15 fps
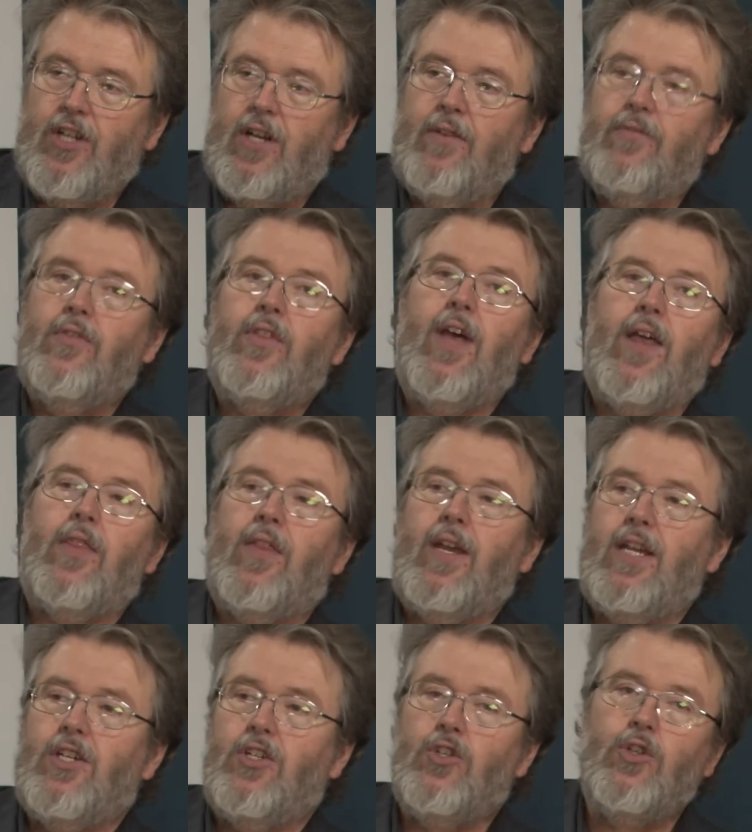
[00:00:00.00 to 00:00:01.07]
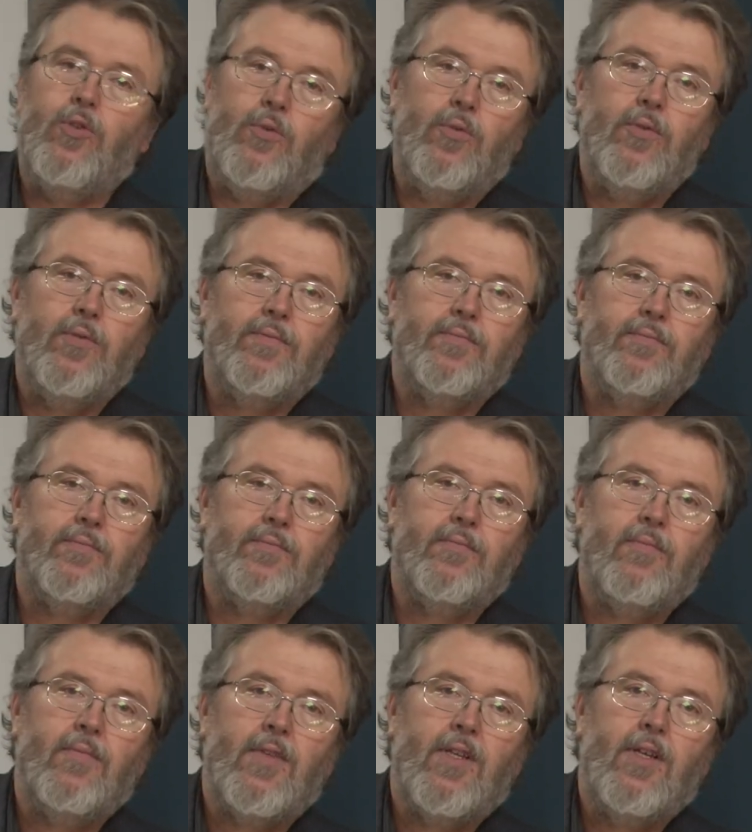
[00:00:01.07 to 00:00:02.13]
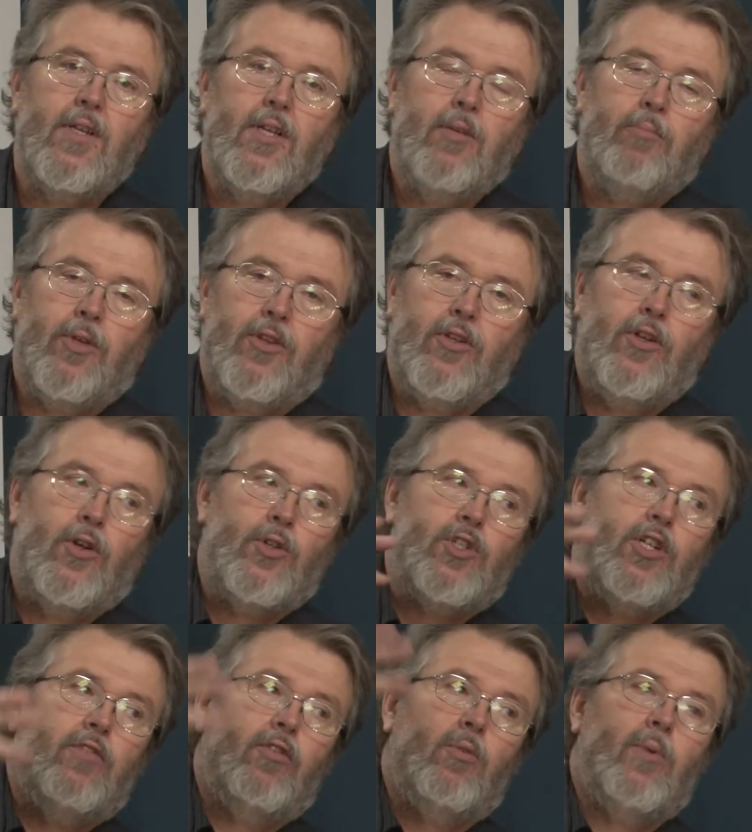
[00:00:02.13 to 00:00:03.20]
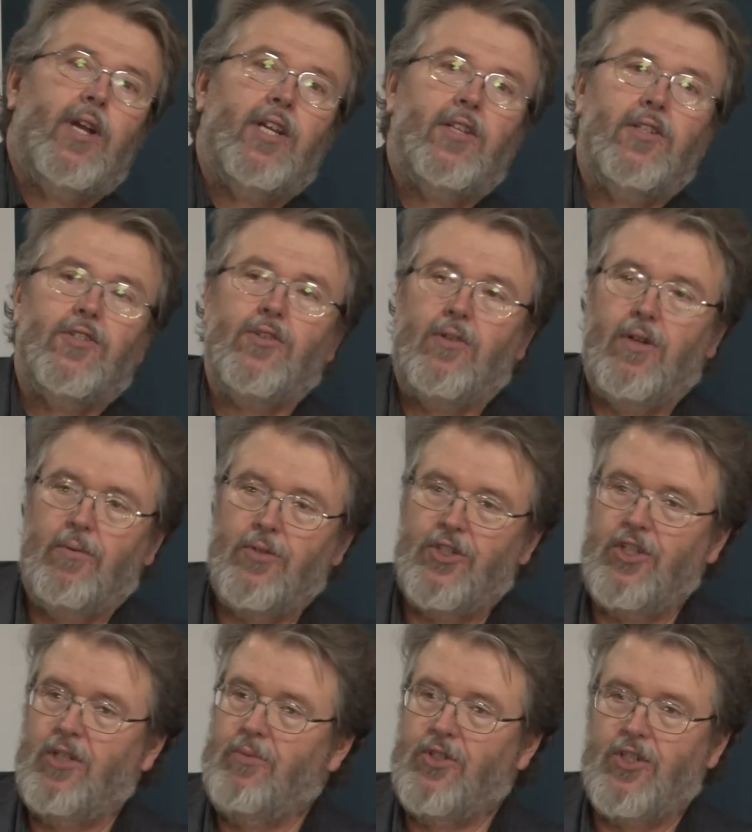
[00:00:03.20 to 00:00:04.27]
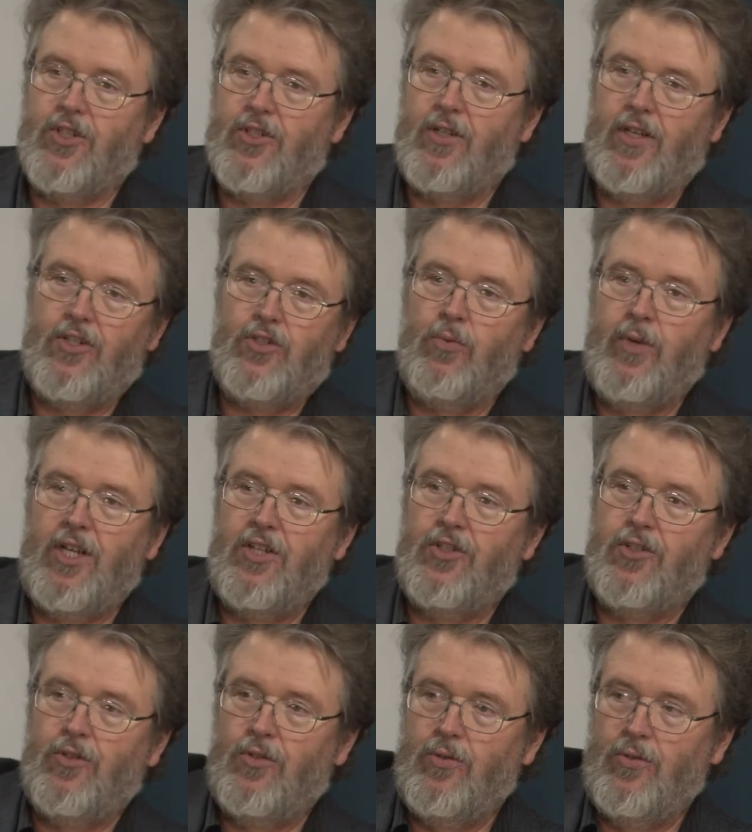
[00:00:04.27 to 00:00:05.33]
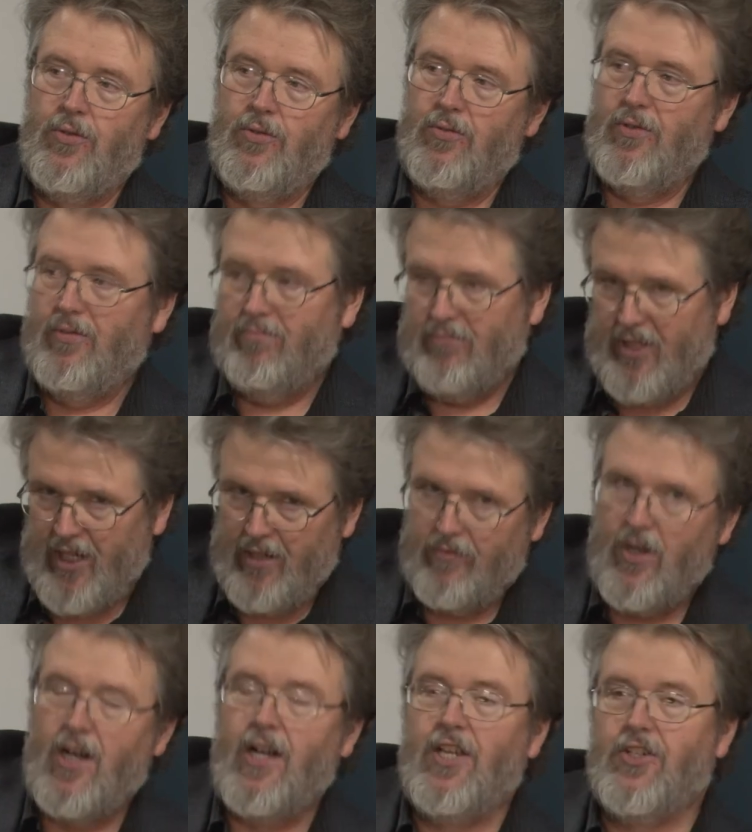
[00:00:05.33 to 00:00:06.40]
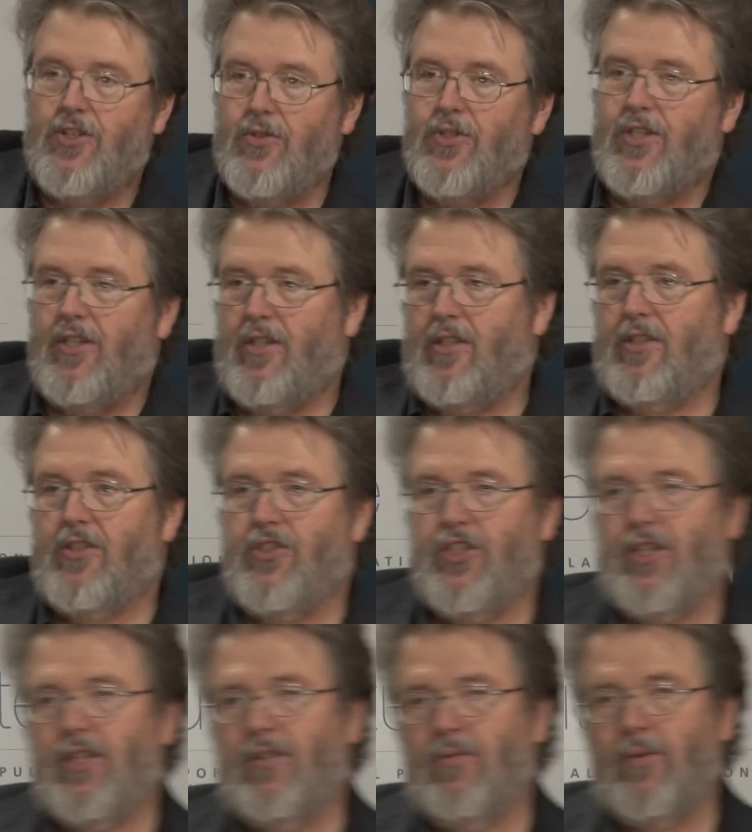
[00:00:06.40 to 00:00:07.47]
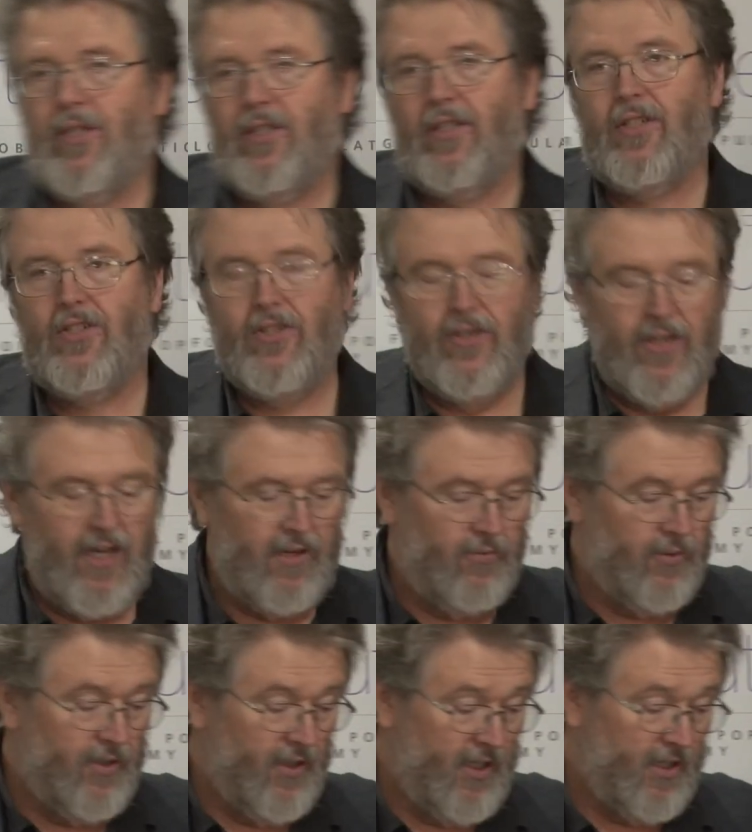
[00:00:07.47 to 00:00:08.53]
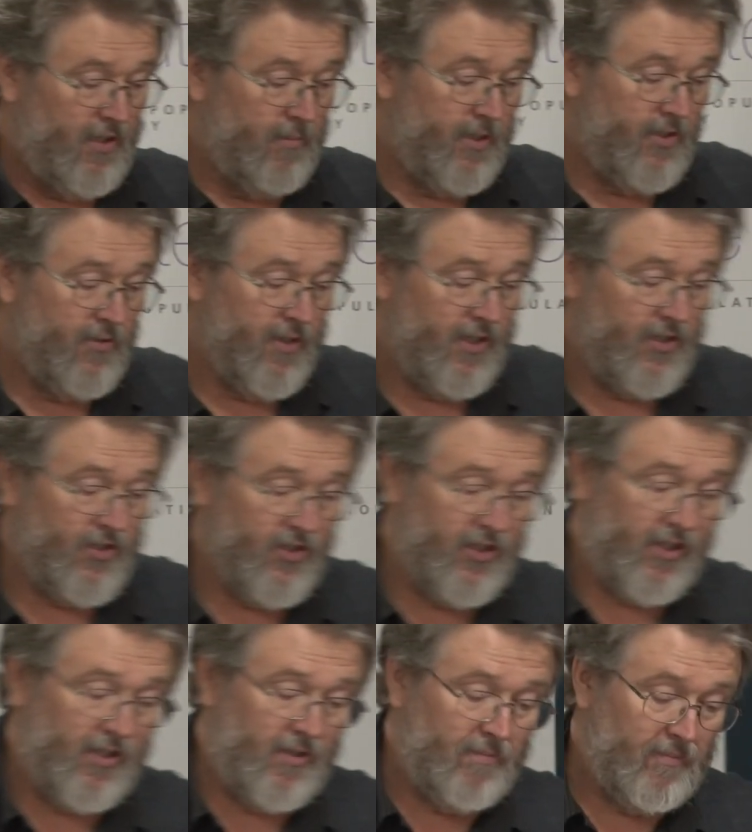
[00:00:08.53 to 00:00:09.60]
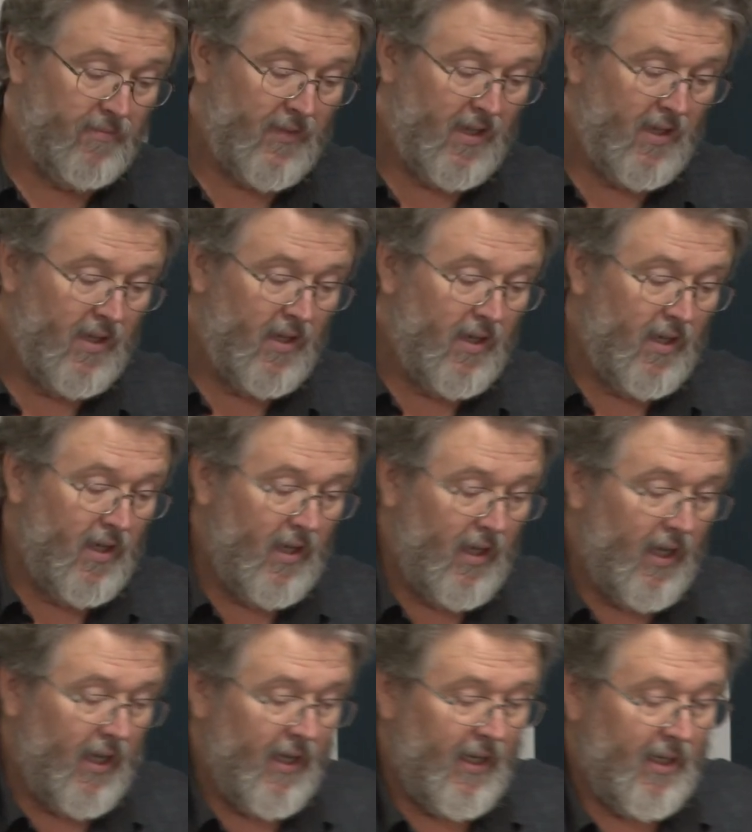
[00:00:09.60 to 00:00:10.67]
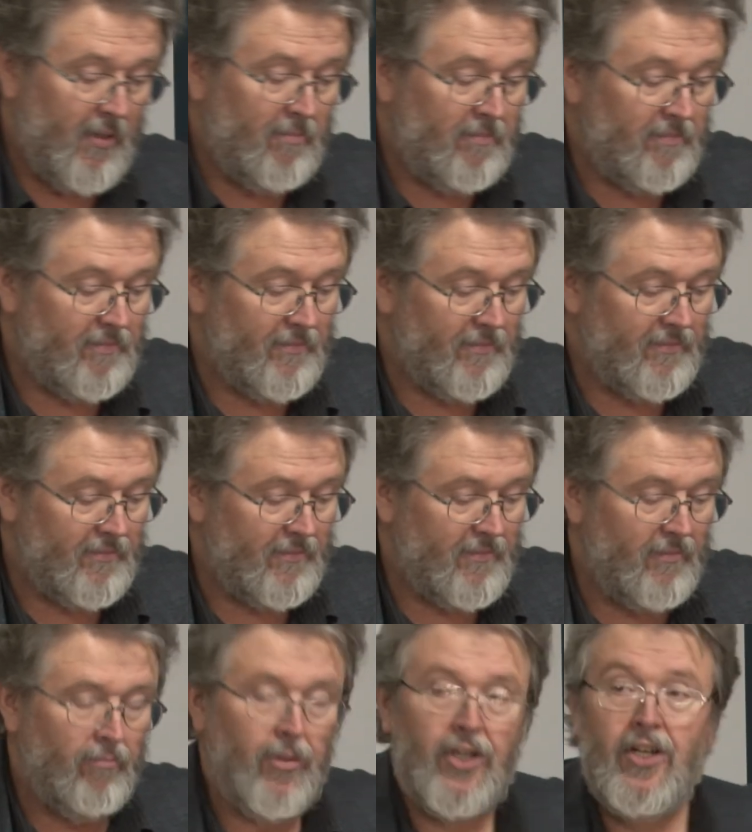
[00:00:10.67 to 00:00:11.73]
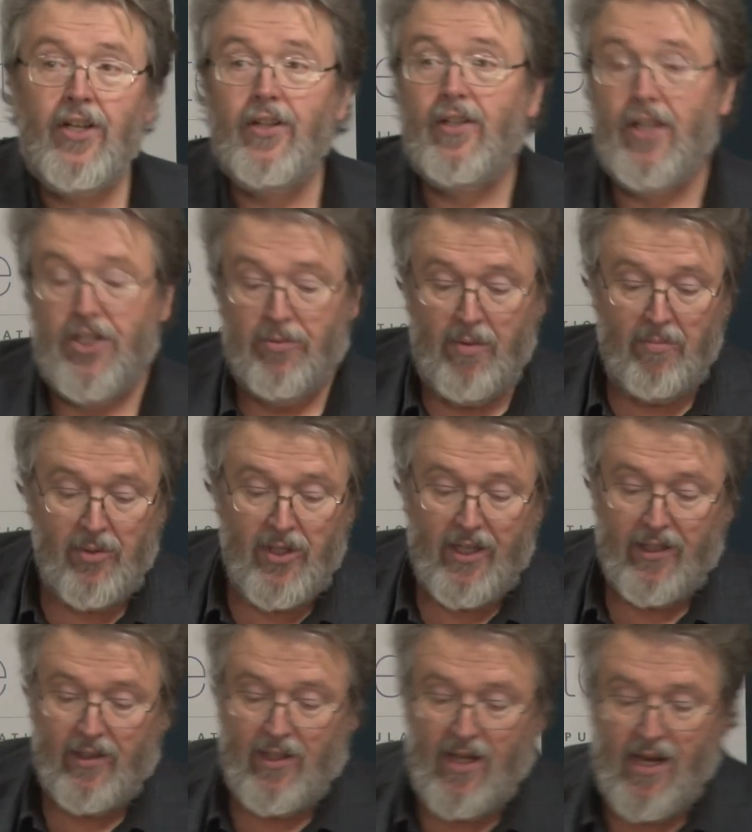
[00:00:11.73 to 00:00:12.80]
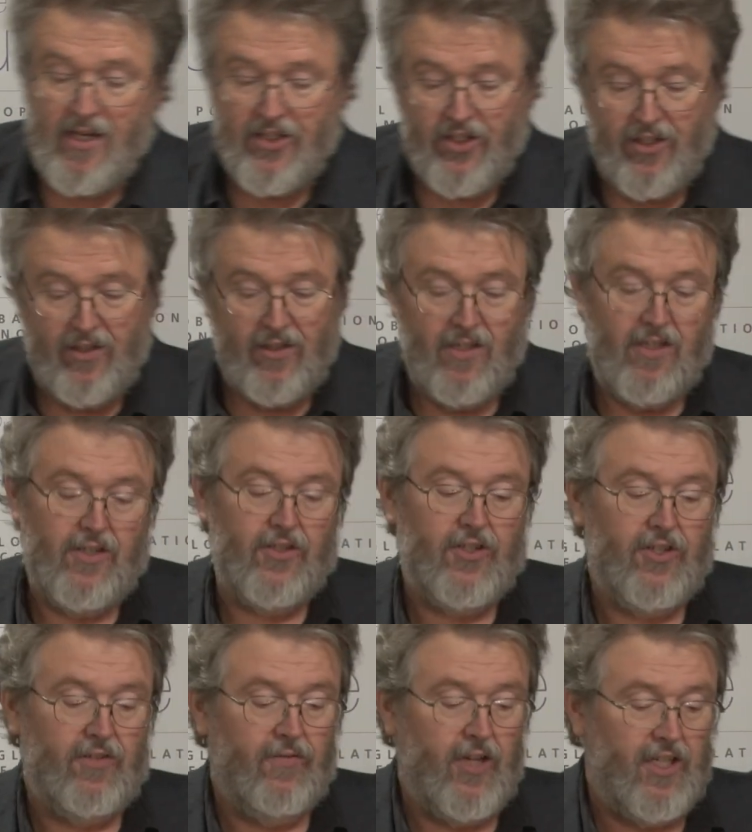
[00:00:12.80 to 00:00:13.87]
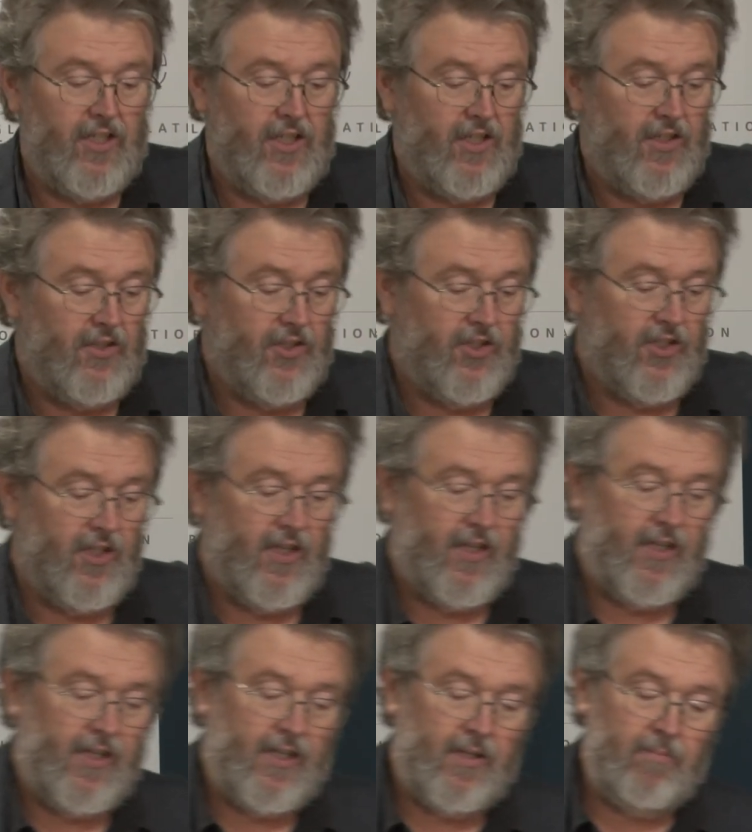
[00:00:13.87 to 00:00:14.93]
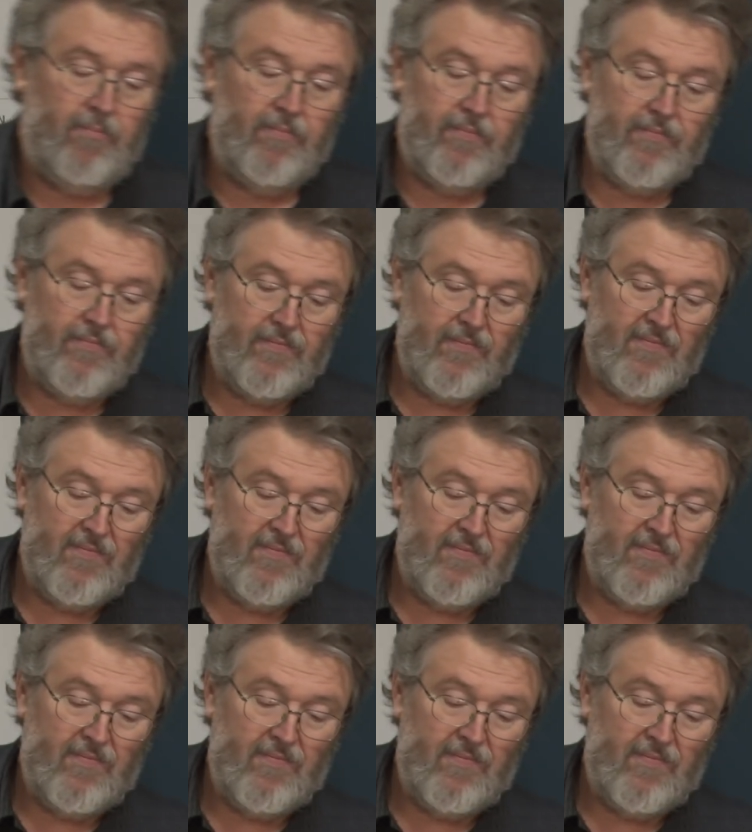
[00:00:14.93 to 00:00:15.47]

stuff that they do. But the notion of a regulatory regime is just that's way too kind of high sociology, really, so that would need to be translated. Um, but nonetheless, people had lots and lots of ideas. Um,